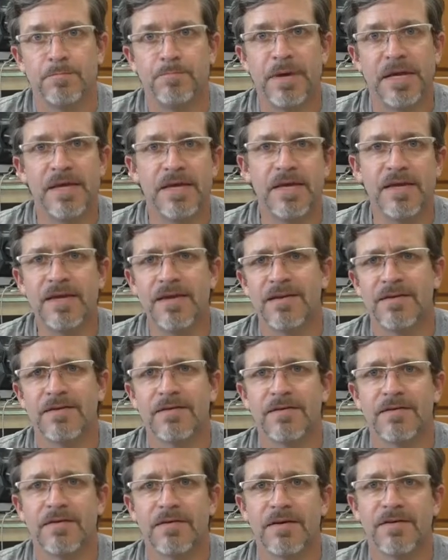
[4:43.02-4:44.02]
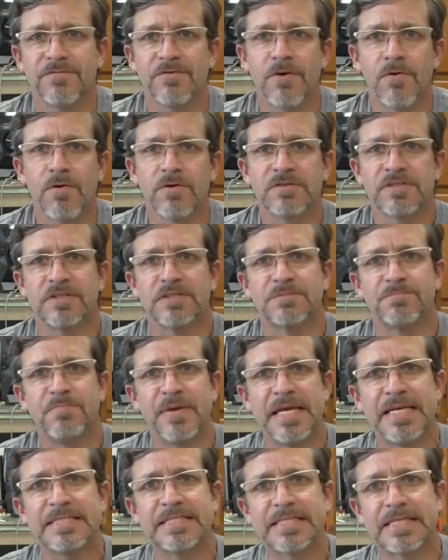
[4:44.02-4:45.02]
P, of course it's
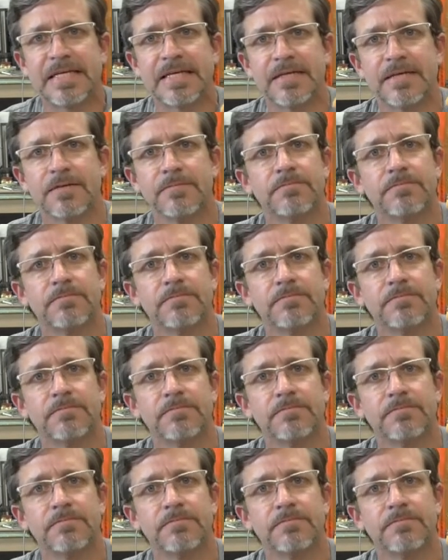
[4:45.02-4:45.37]
pizza.